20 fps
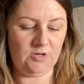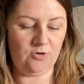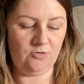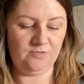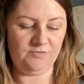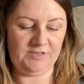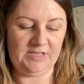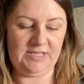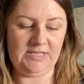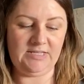
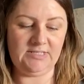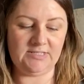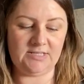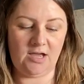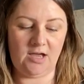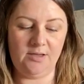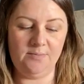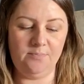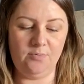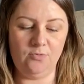of these.
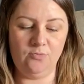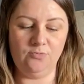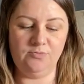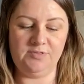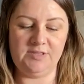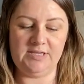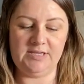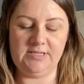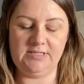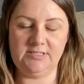I bought
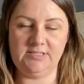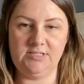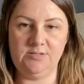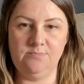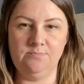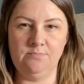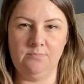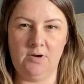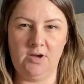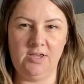this,
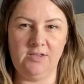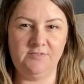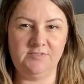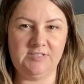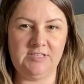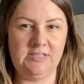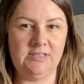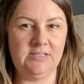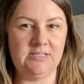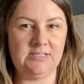you might have
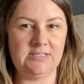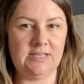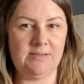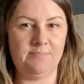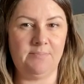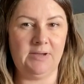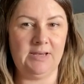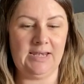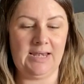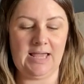seen this
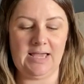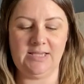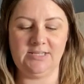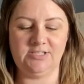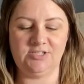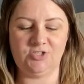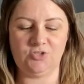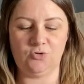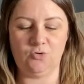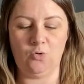in my
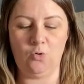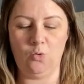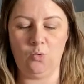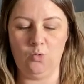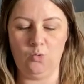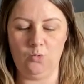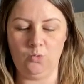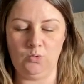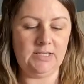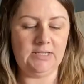last
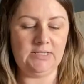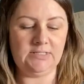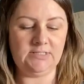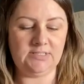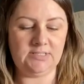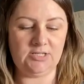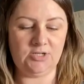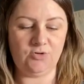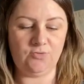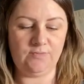haul. It's
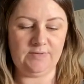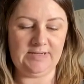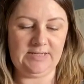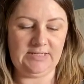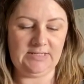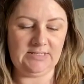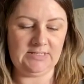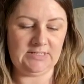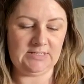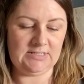the
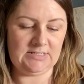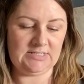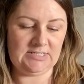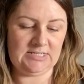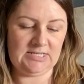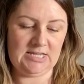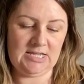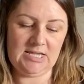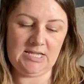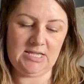green
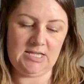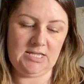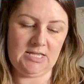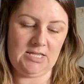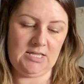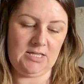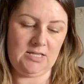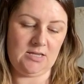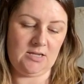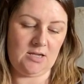
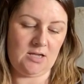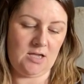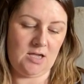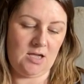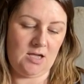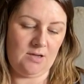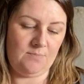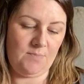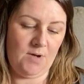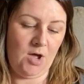tea
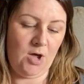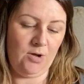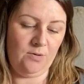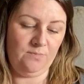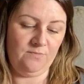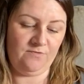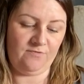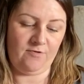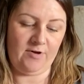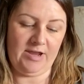
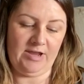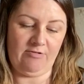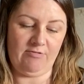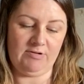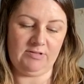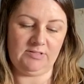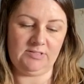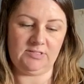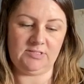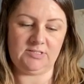home
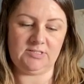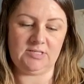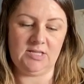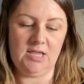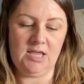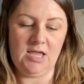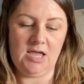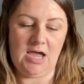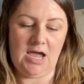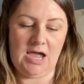fragrance,
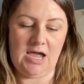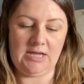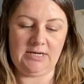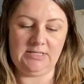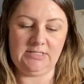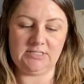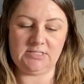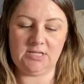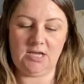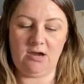and
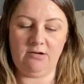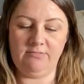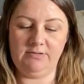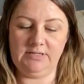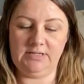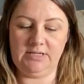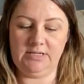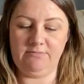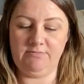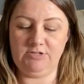it's
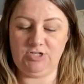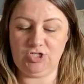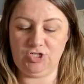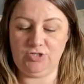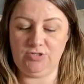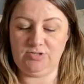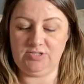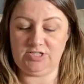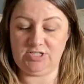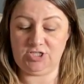currently
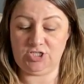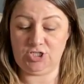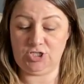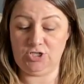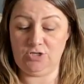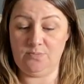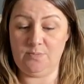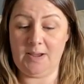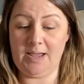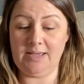reduced
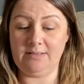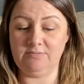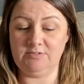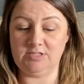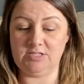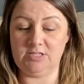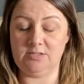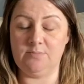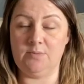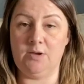
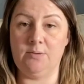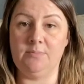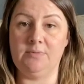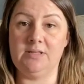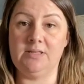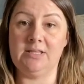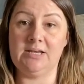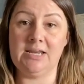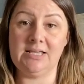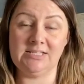£2 at the moment.
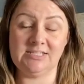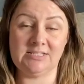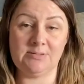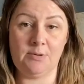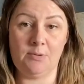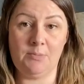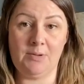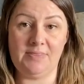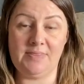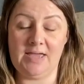Now, the last
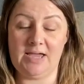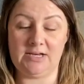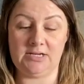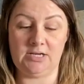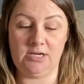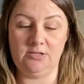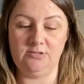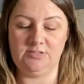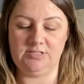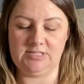time I went, they had
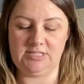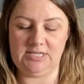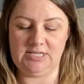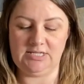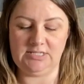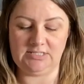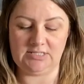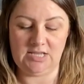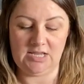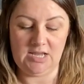loads of
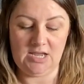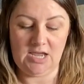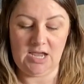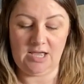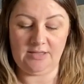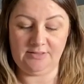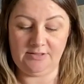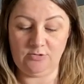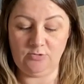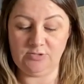these,
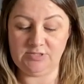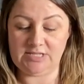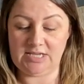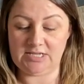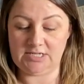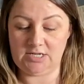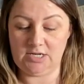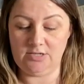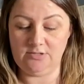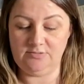and they also
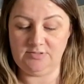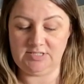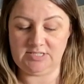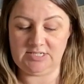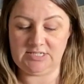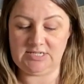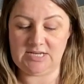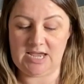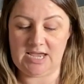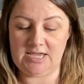had loads
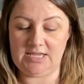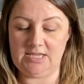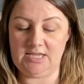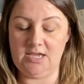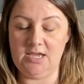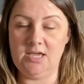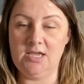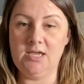today.